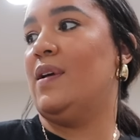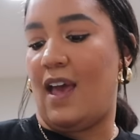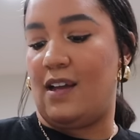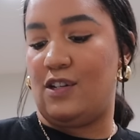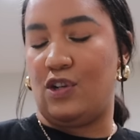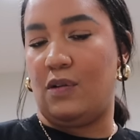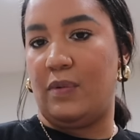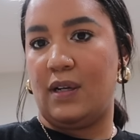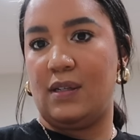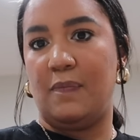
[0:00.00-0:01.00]
that
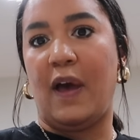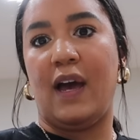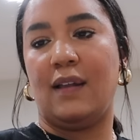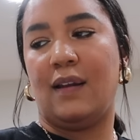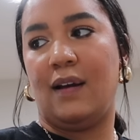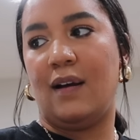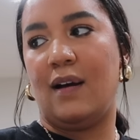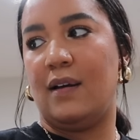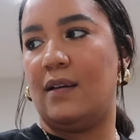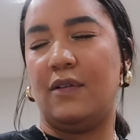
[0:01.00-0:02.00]
Starbucks bag that I
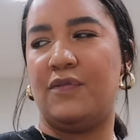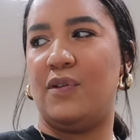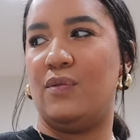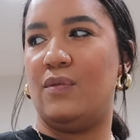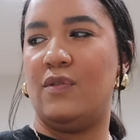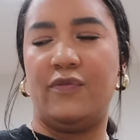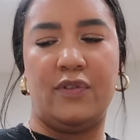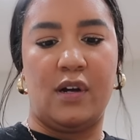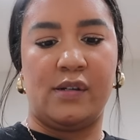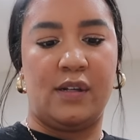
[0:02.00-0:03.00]
got a few
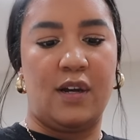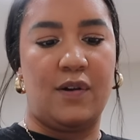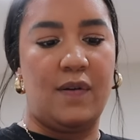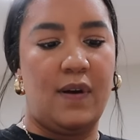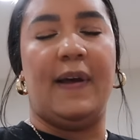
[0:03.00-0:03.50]
vlogs ago.